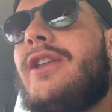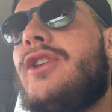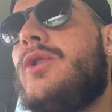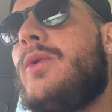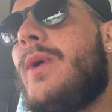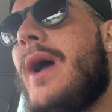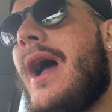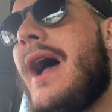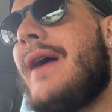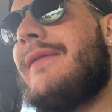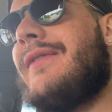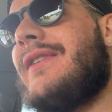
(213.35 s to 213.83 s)
you
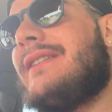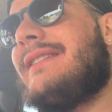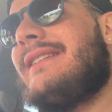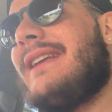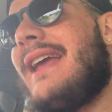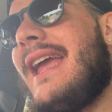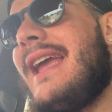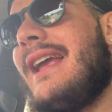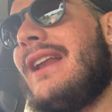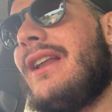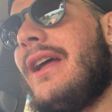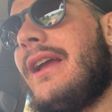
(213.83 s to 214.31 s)
have a
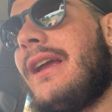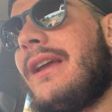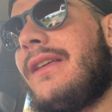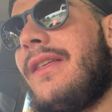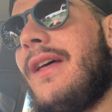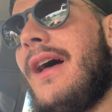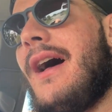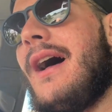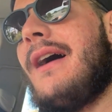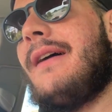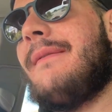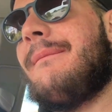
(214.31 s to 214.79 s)
day like
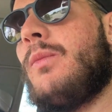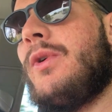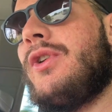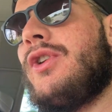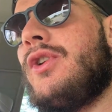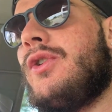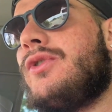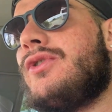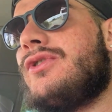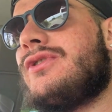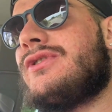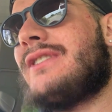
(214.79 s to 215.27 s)
that, when
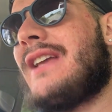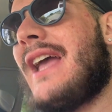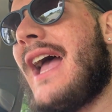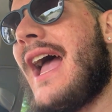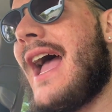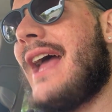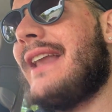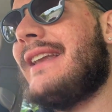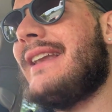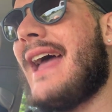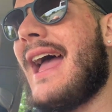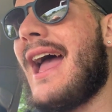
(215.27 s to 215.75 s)
you just
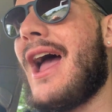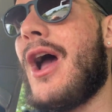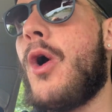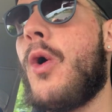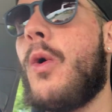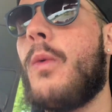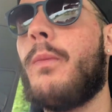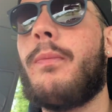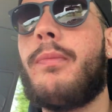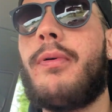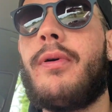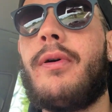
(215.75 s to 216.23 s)
can't
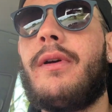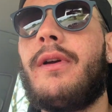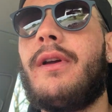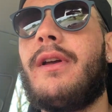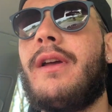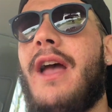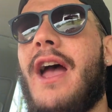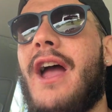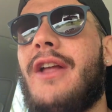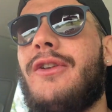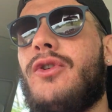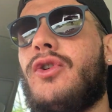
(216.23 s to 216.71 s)
help
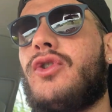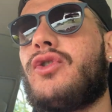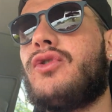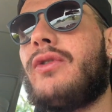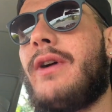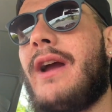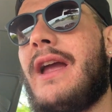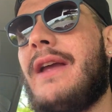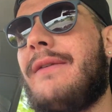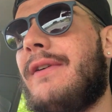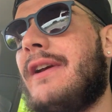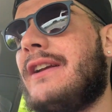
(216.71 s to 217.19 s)
and your
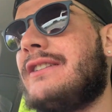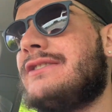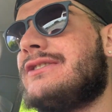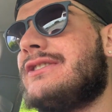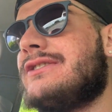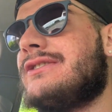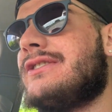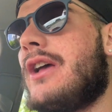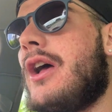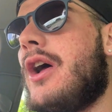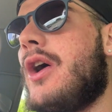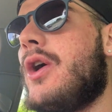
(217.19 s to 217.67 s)
cravings
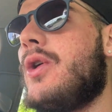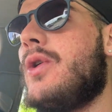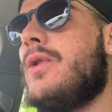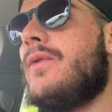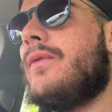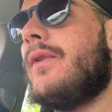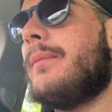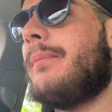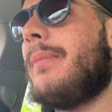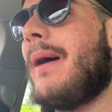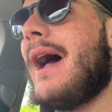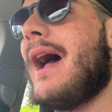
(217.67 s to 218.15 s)
just
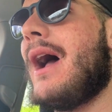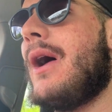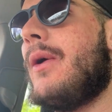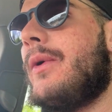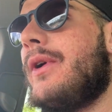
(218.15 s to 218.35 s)
overpower